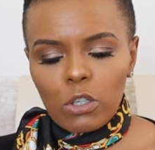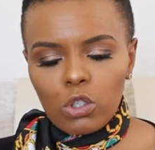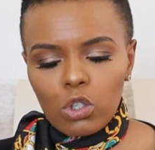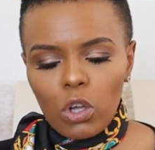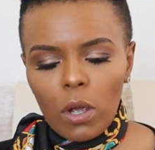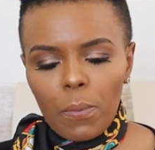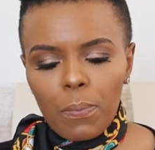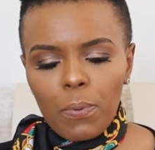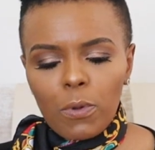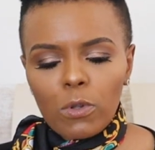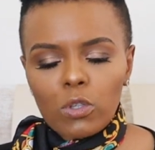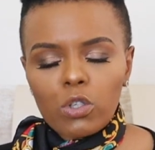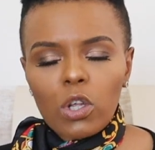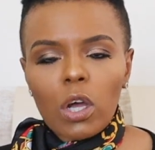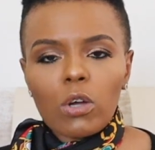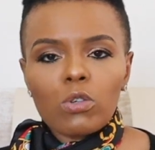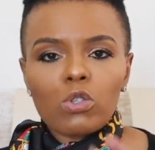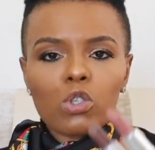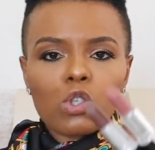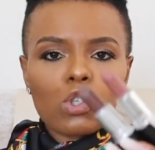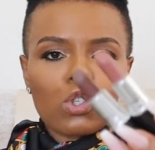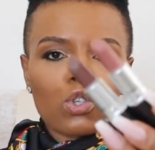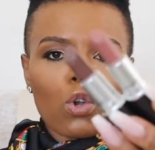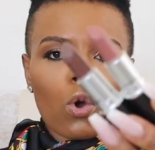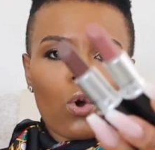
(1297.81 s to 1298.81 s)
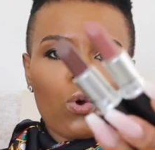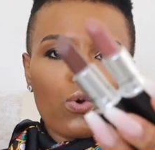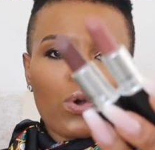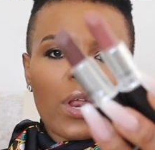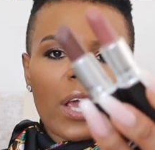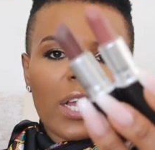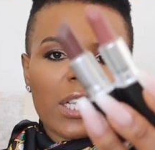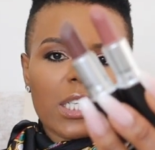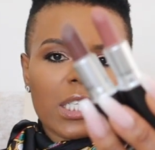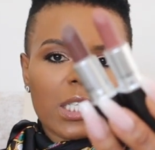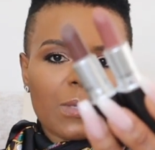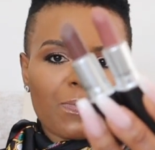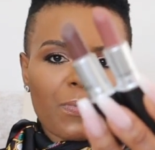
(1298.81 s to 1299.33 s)
So I pulled out Stone
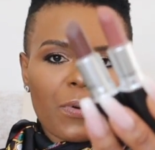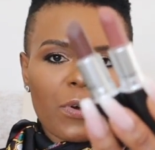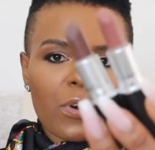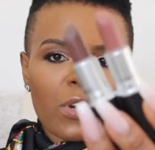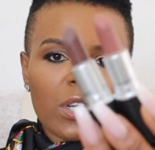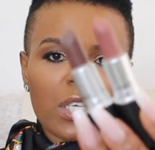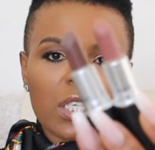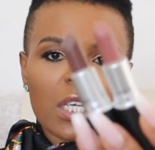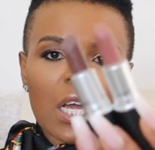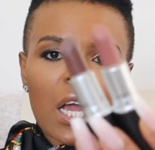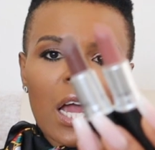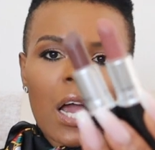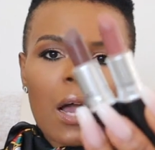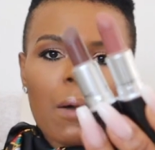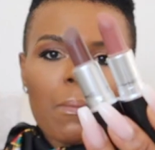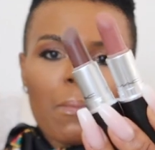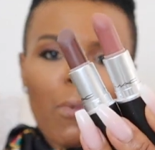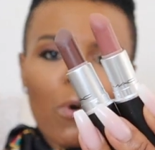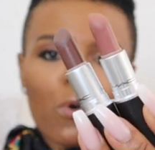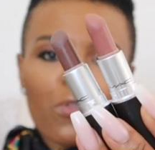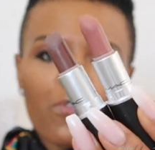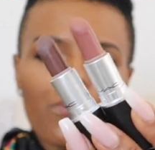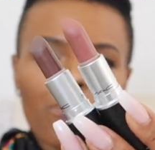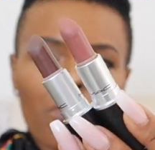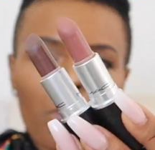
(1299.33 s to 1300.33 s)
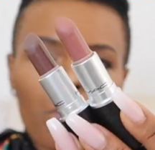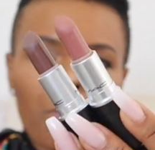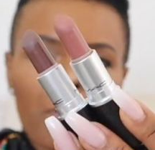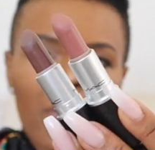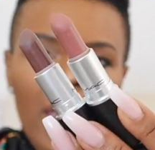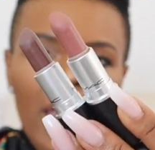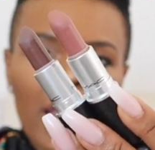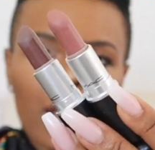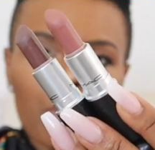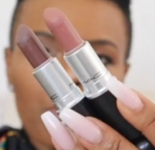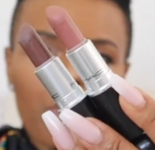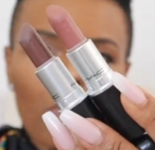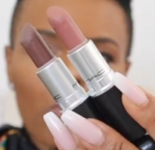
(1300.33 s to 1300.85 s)
and Spirit, both from
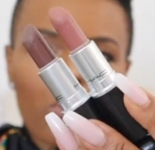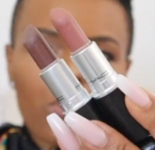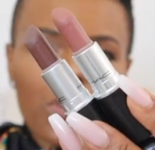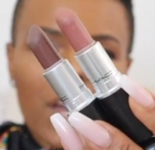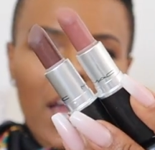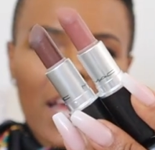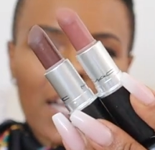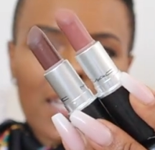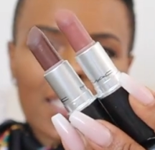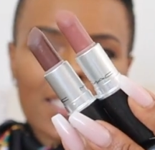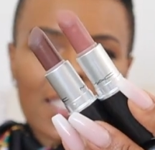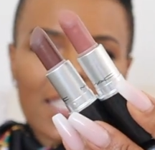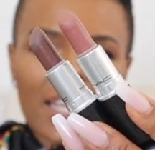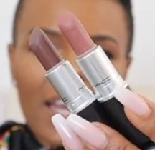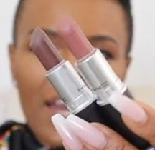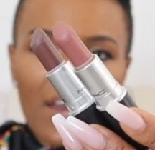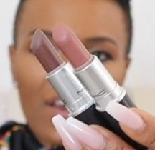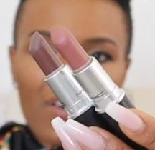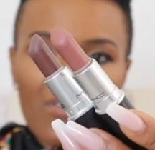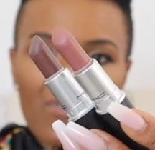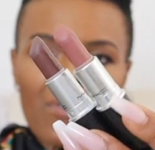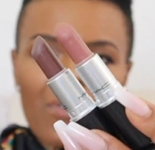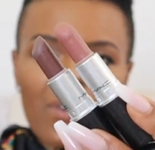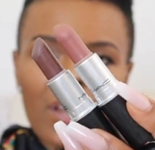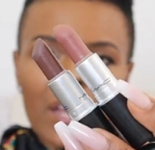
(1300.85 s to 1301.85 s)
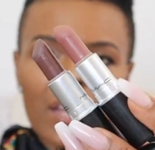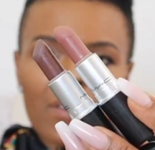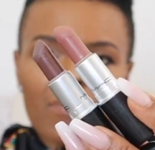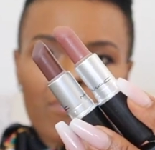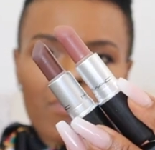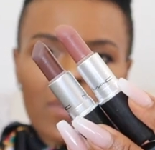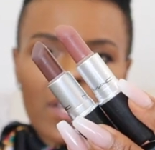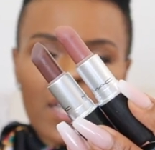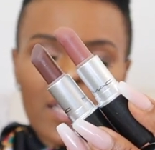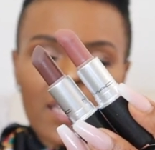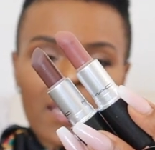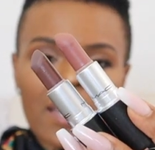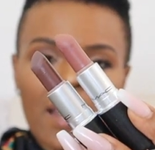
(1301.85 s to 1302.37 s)
MAC, both colors that I
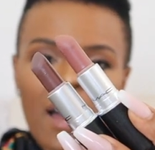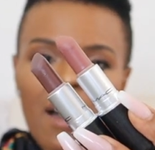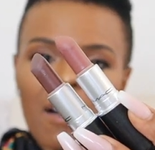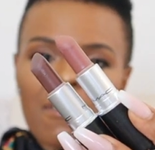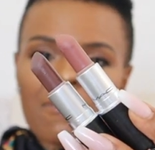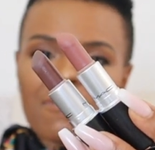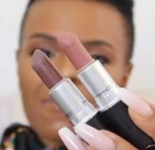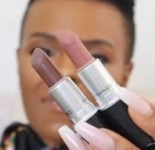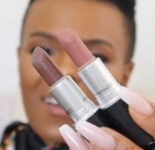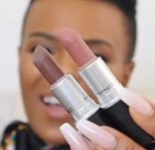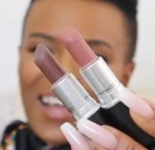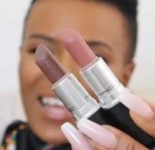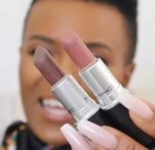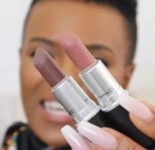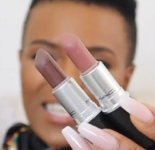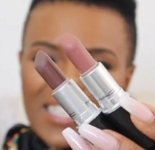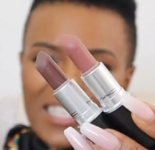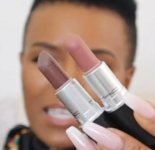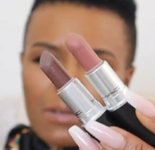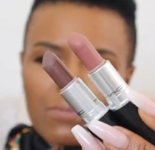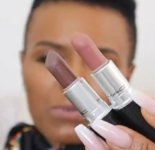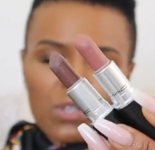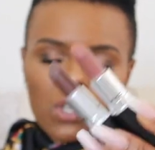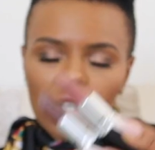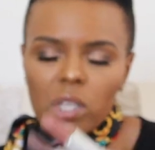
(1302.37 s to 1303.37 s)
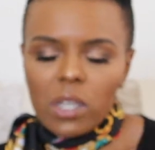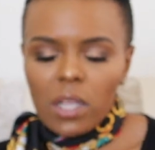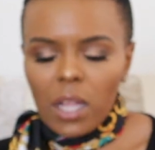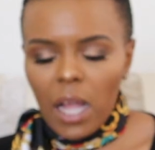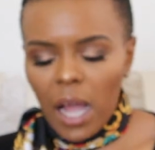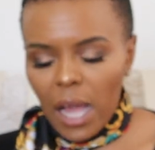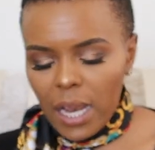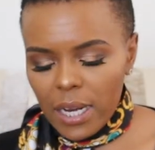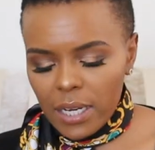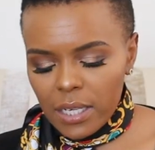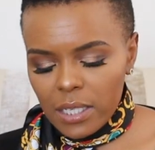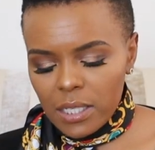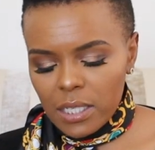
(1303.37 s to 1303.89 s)
really love, exceptional
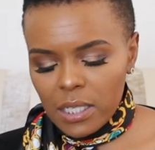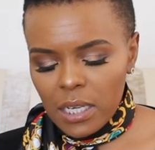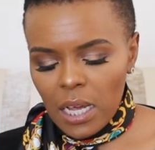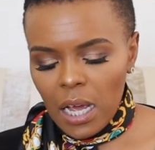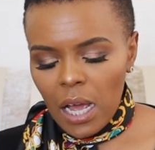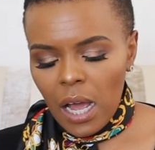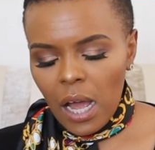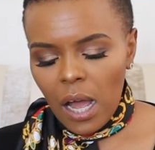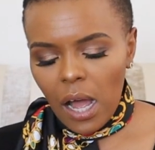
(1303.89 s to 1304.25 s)
colors.